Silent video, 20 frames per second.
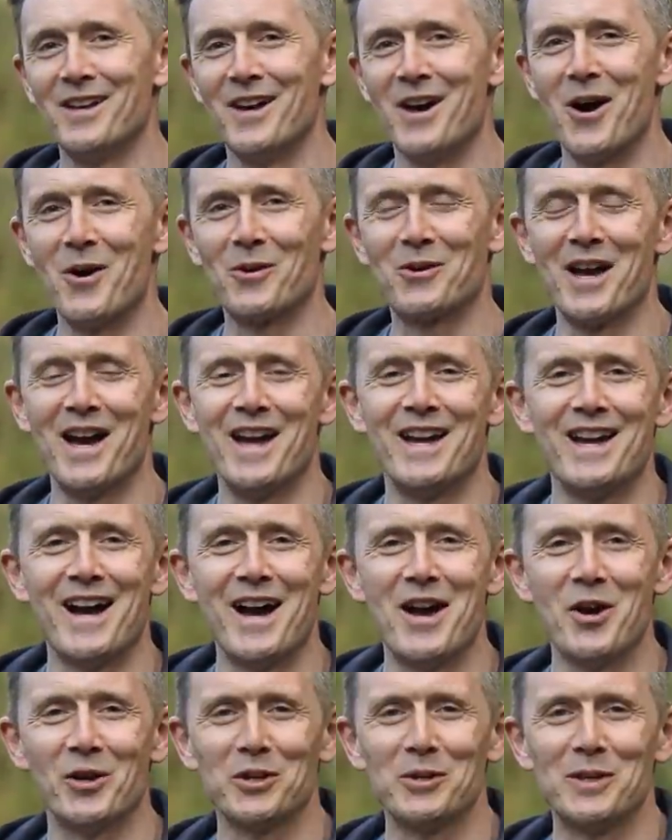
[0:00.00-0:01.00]
Okay,
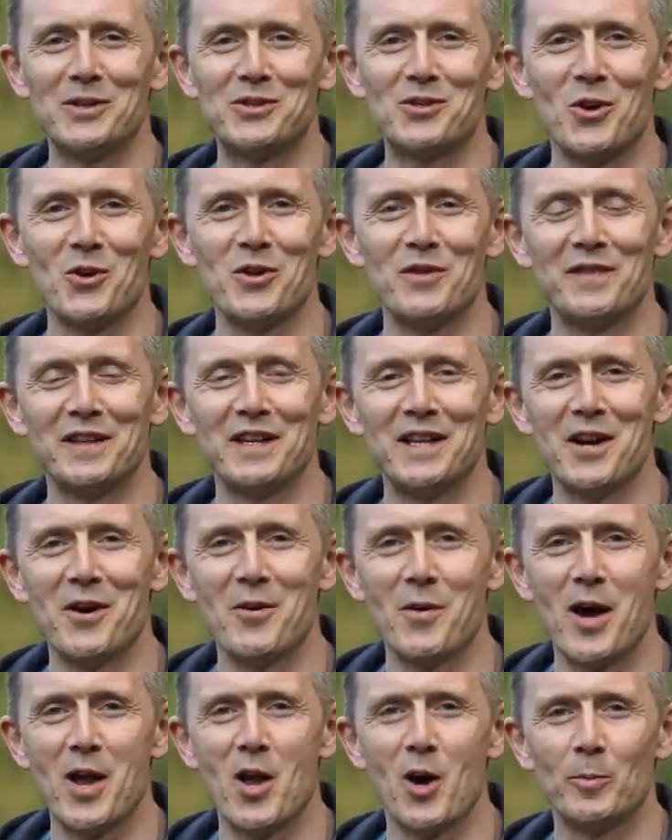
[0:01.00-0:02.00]
I hope you enjoyed the video.
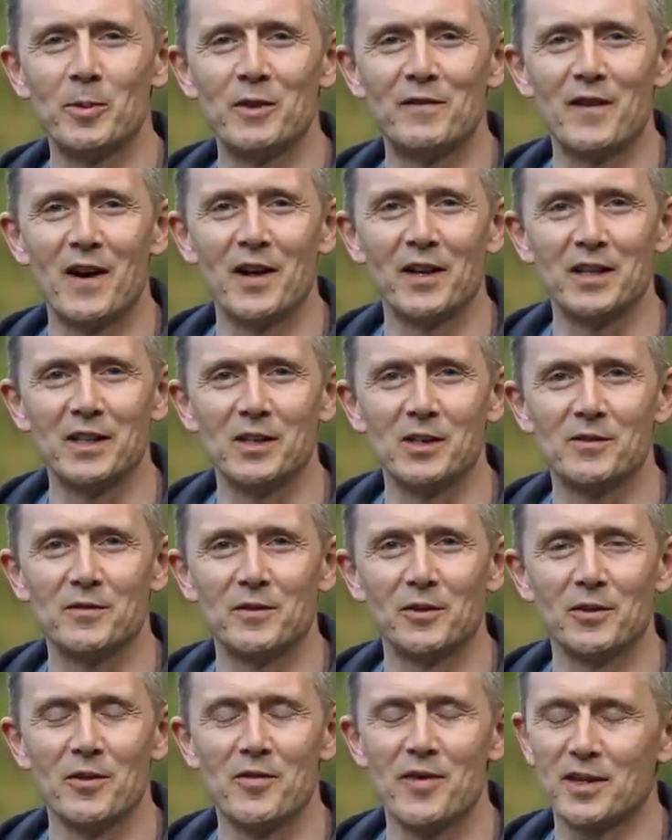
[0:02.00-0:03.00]
I hope you found it
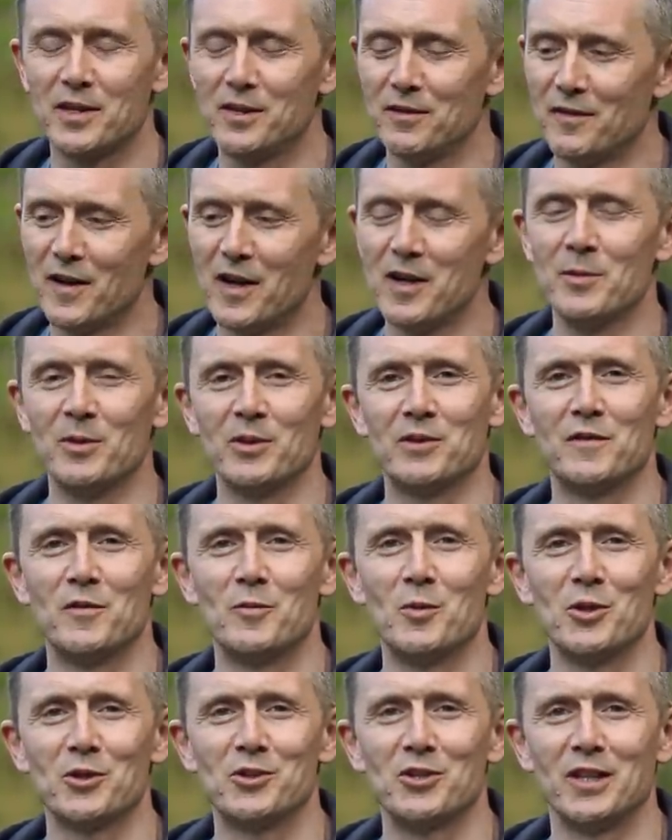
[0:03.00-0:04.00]
useful. Thank you very much for
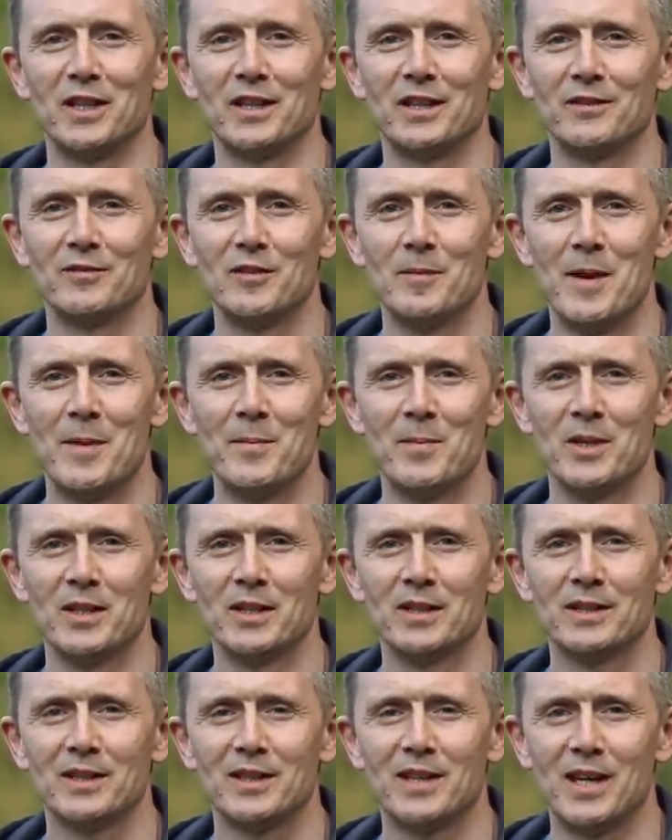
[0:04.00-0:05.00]
watching. Remember,
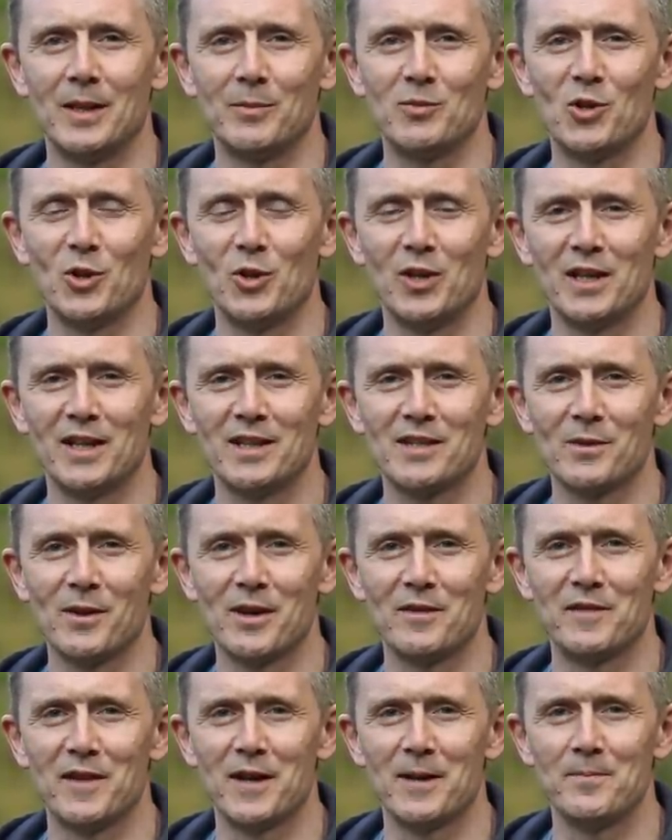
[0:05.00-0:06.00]
keep tuning into
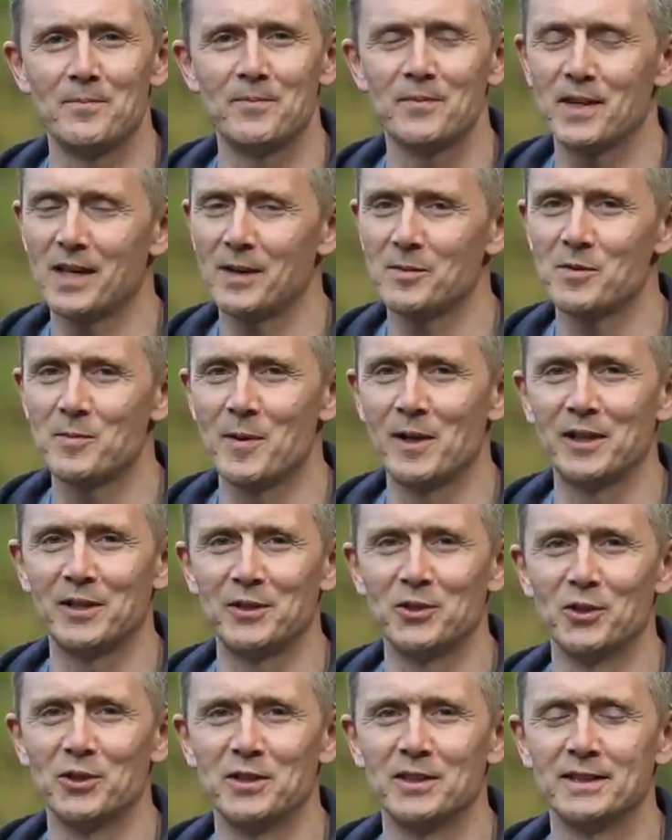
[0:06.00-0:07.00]
FM, keep smelling
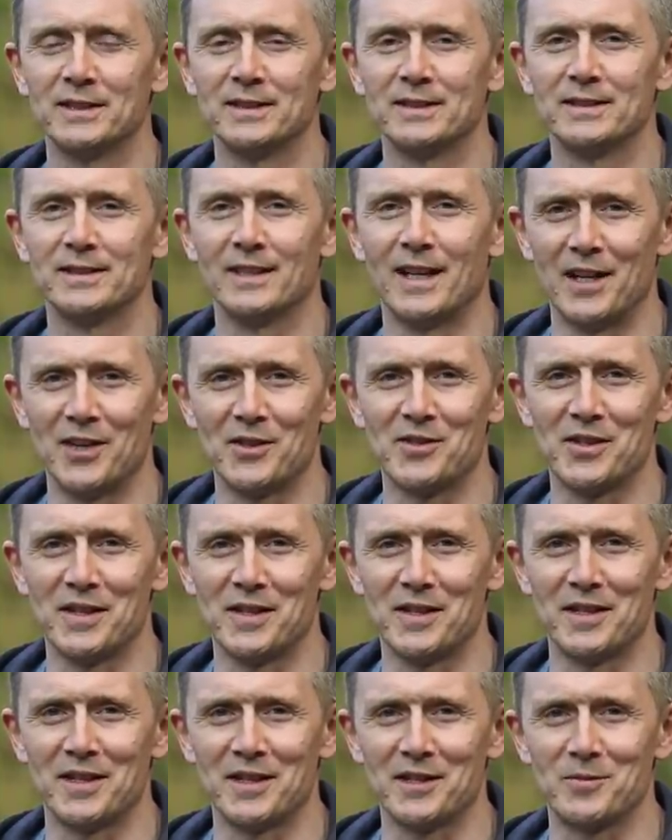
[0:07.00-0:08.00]
good, and I'll see you
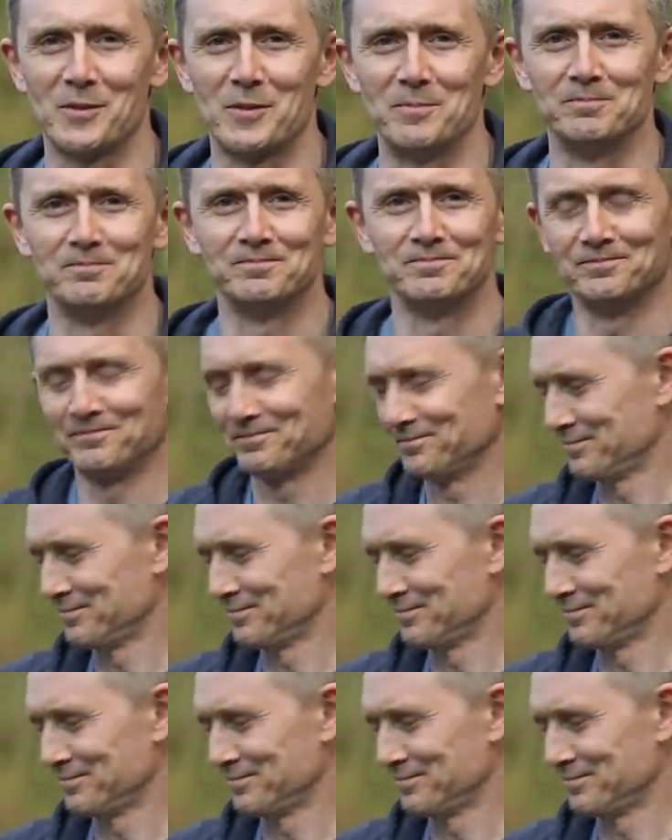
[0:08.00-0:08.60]
in the next one.